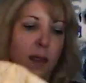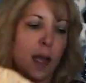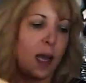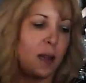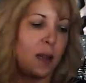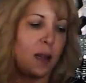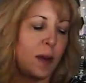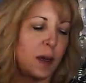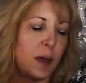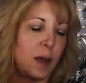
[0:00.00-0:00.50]

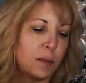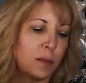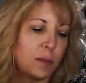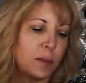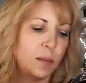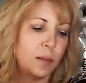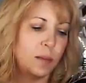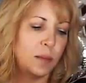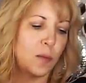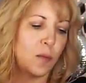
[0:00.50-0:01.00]
kind of a
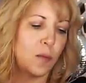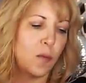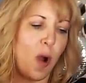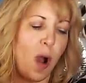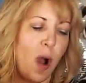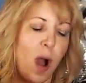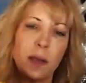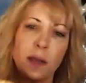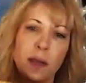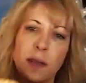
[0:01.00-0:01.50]

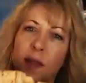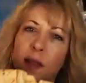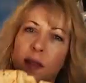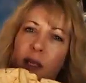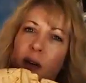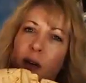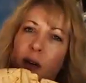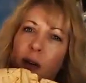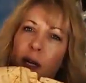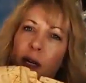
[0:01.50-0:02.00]
raw
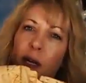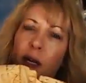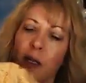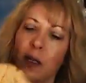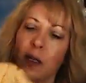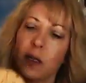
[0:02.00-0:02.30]
silk.